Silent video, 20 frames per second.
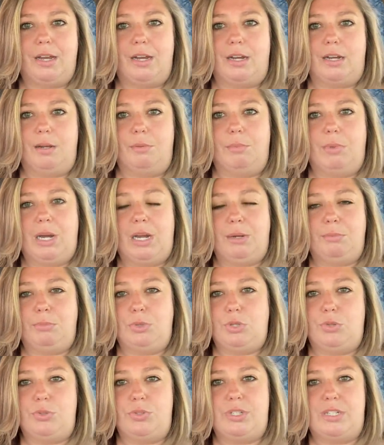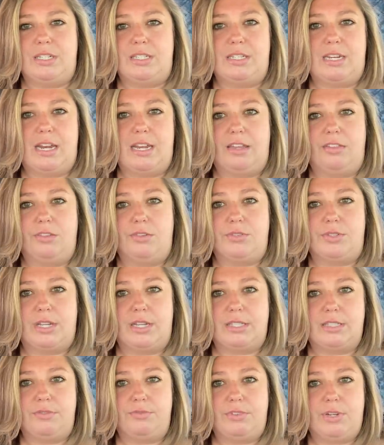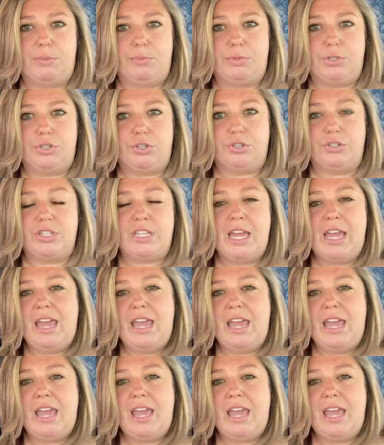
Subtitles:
I'm used to staying in those kinds of temperatures,